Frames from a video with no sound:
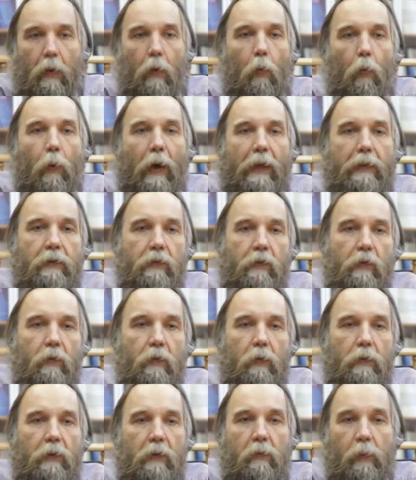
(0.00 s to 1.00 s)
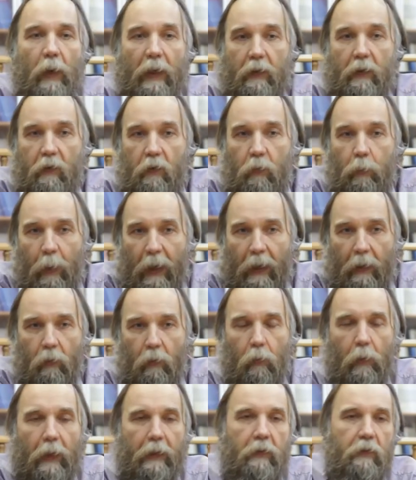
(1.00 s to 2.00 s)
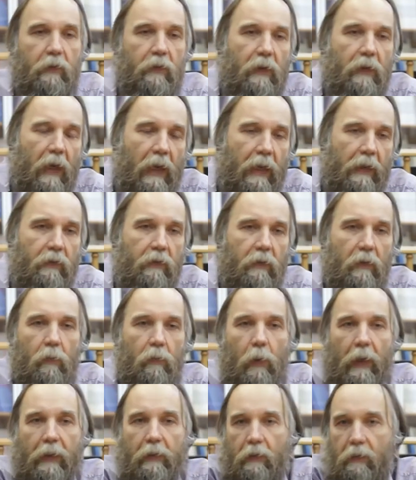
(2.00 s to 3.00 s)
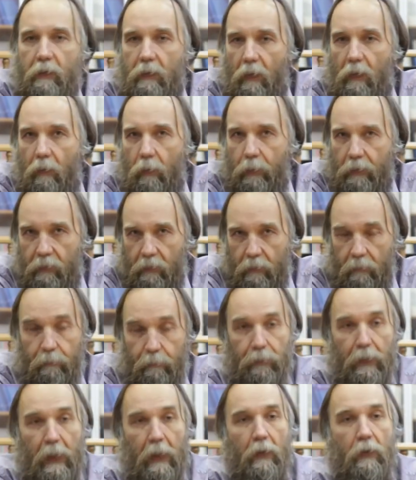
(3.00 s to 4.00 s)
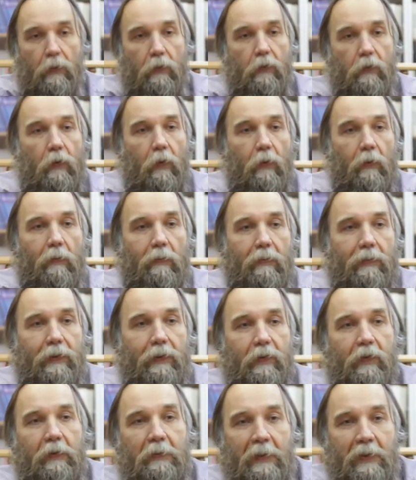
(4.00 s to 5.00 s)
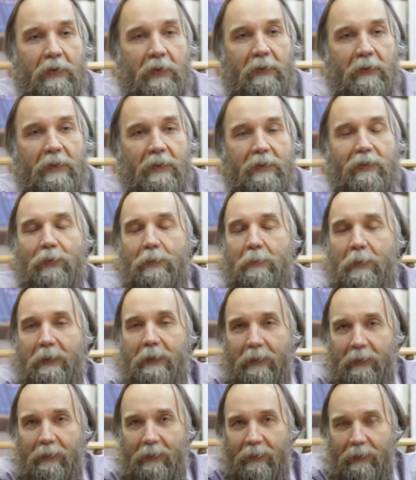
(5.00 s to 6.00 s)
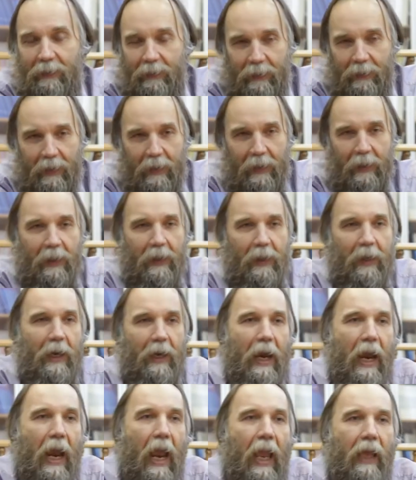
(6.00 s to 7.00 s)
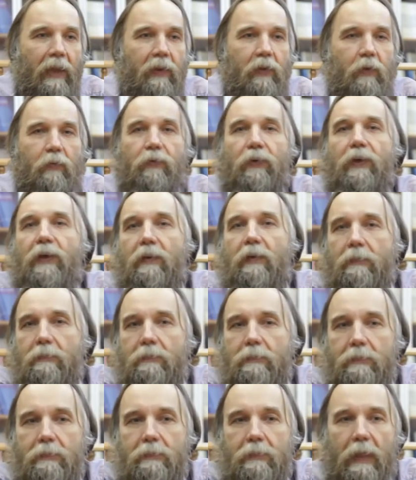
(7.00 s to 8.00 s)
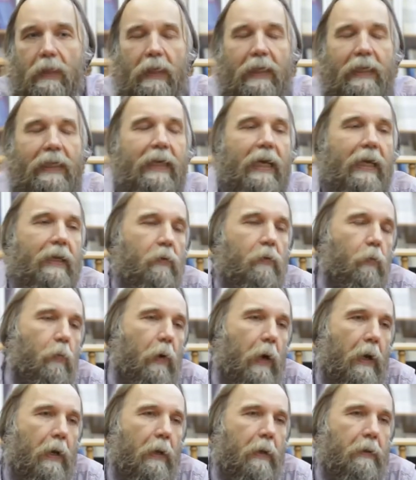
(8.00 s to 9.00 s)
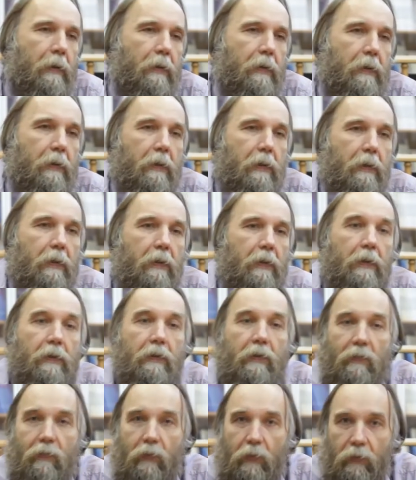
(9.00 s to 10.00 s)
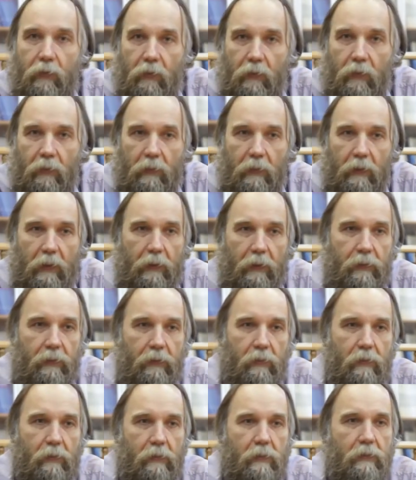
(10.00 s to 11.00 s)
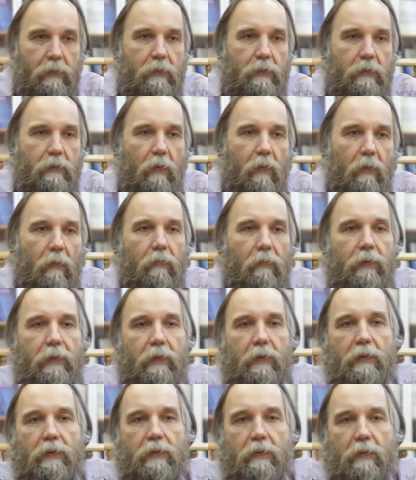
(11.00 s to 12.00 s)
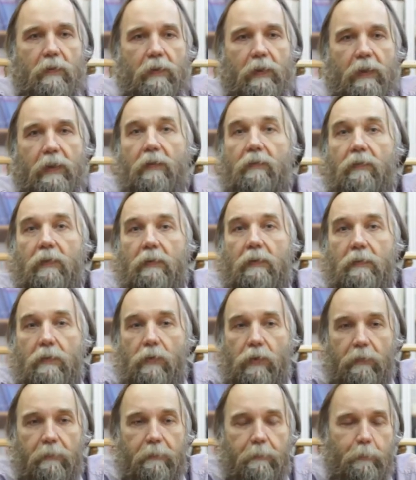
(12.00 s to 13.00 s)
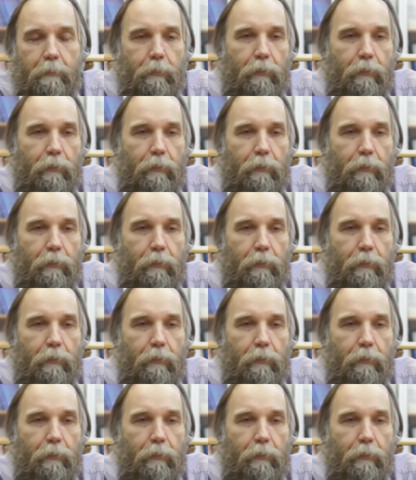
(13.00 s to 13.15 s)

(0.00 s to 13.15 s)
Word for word: what is good and what is bad, what is highest and what is lowest. So the situation is repeated. And the freedom gained by individual in the course of the historic involution